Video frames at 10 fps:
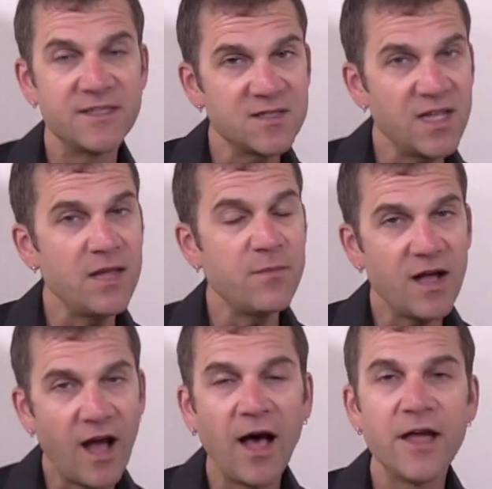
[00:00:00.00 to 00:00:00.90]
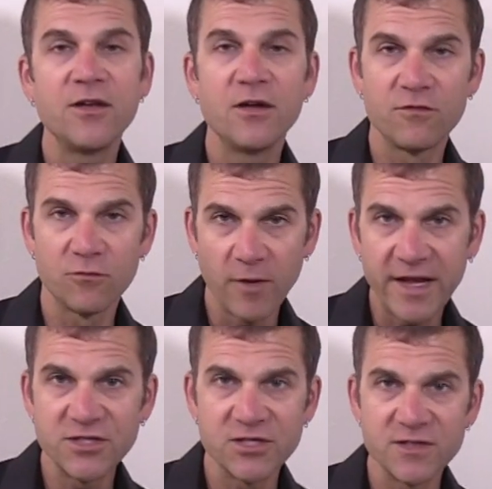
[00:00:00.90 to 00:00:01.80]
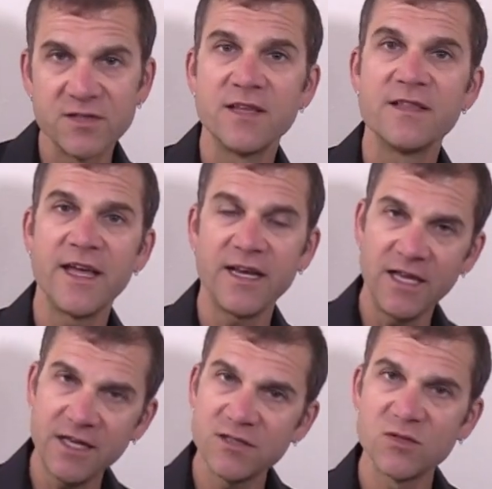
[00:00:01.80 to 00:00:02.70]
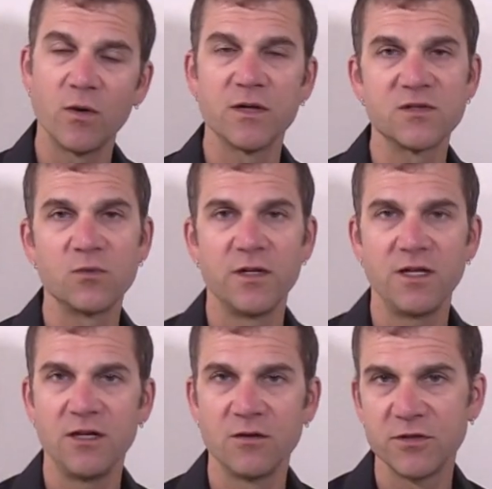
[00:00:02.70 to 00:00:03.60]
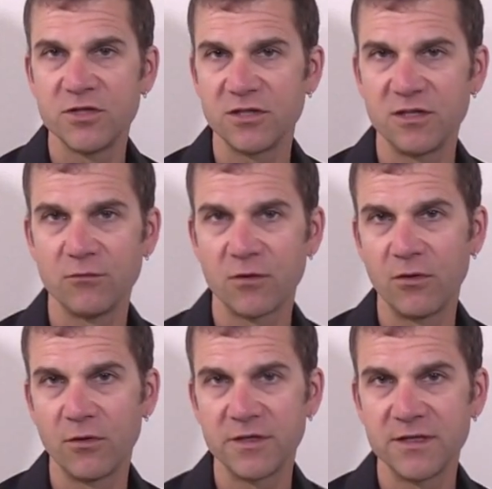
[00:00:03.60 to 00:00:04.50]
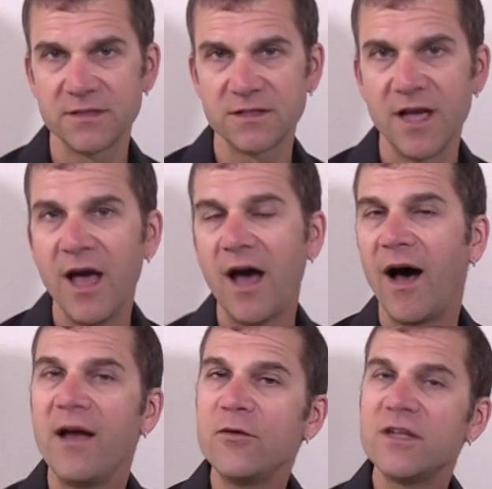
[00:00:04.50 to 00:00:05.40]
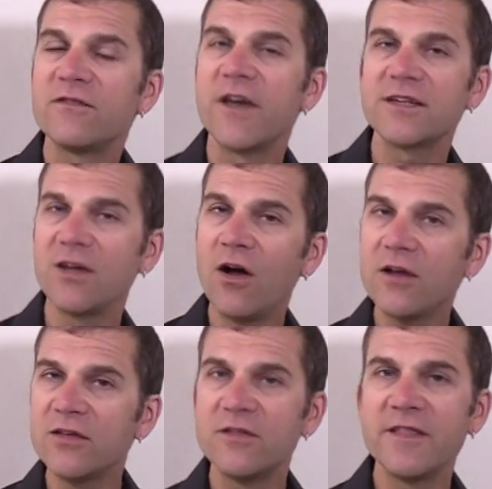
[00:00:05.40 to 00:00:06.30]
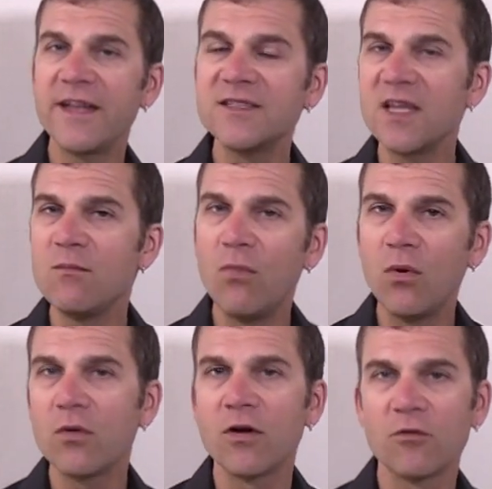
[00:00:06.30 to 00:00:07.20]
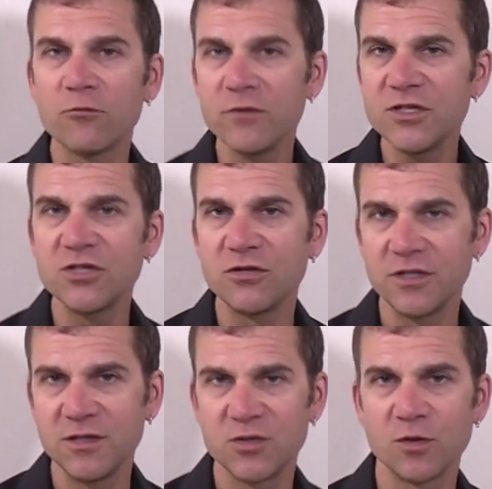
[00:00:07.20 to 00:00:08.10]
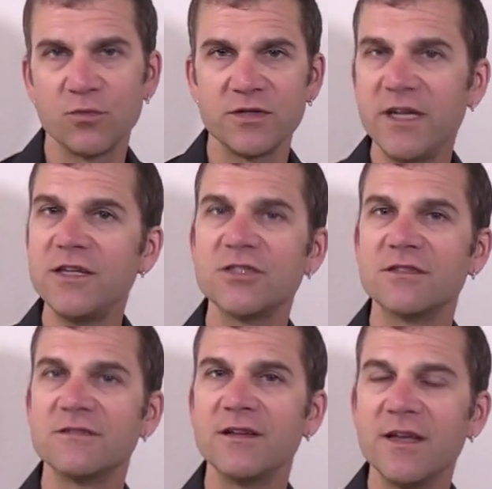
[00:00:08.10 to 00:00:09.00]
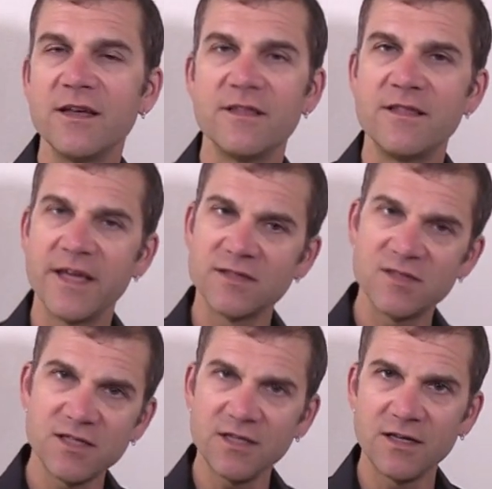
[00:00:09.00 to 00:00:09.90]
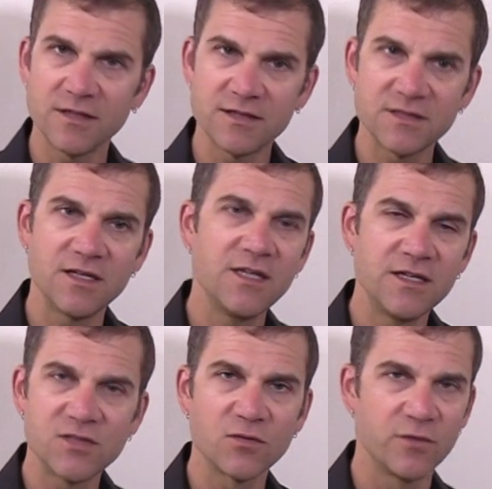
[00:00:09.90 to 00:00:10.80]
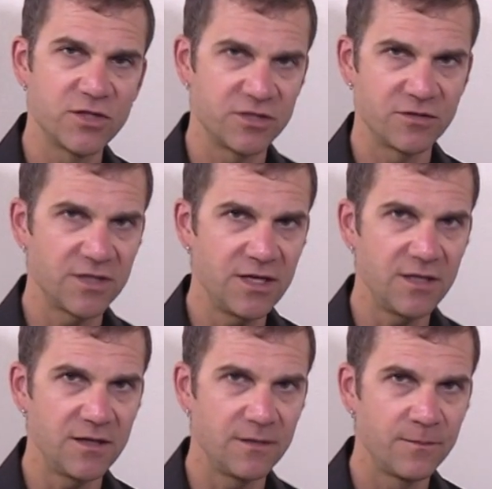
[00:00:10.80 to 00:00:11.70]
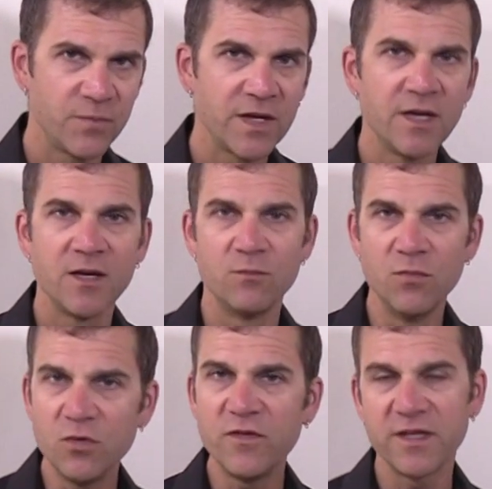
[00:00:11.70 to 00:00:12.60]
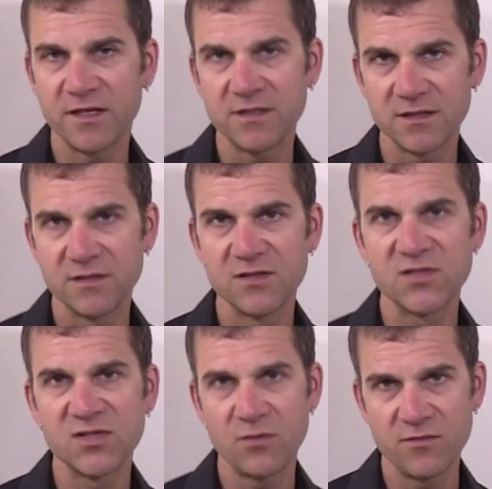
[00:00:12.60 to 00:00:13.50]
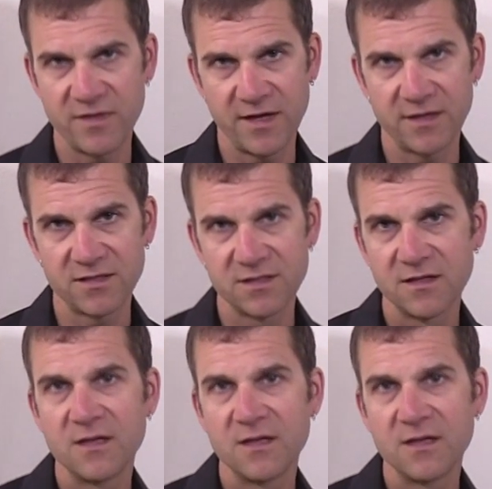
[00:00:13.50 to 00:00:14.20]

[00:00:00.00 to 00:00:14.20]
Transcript: the same kind of ranges that his was when he originally recorded it. I would in fact argue that that is a more original interpretation than singing it in its original key, moving it so that